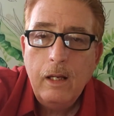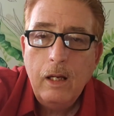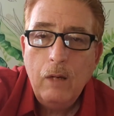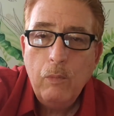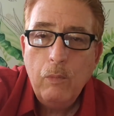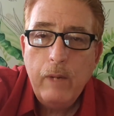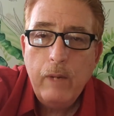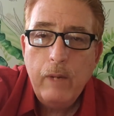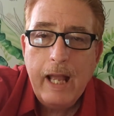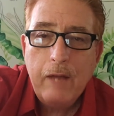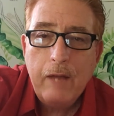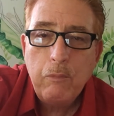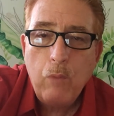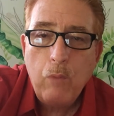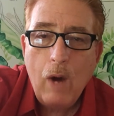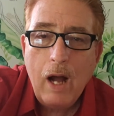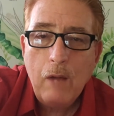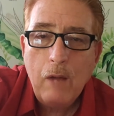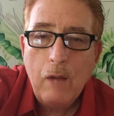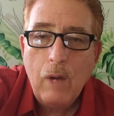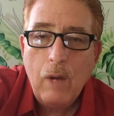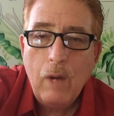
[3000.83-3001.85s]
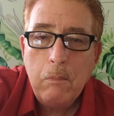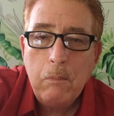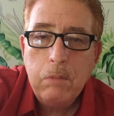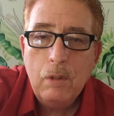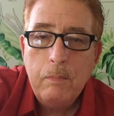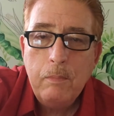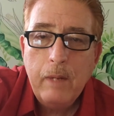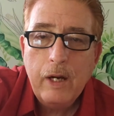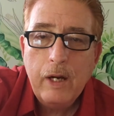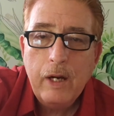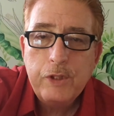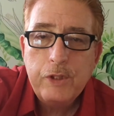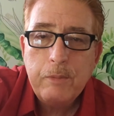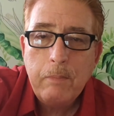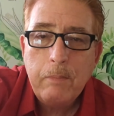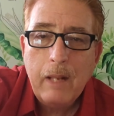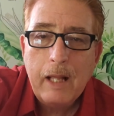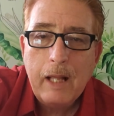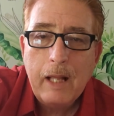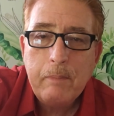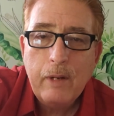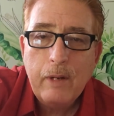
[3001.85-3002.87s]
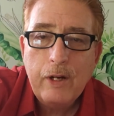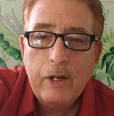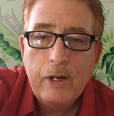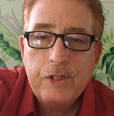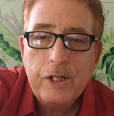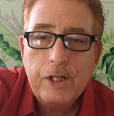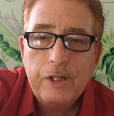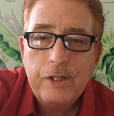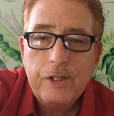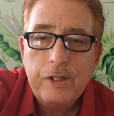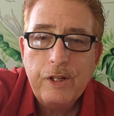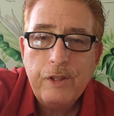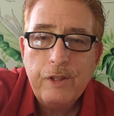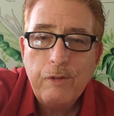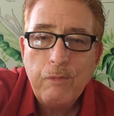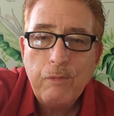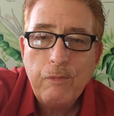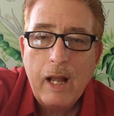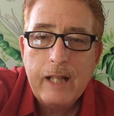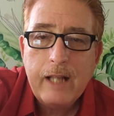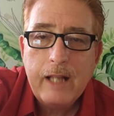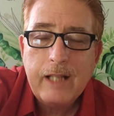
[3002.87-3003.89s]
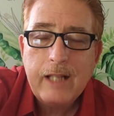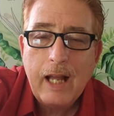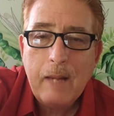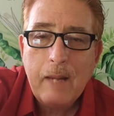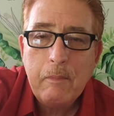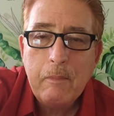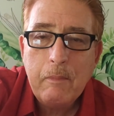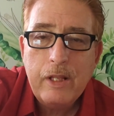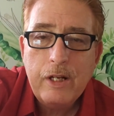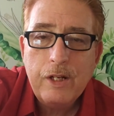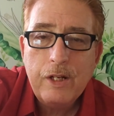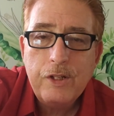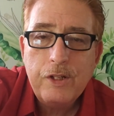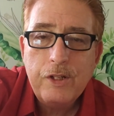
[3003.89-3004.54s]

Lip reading: We had wild blueberries and blackberries here during the right time of the year.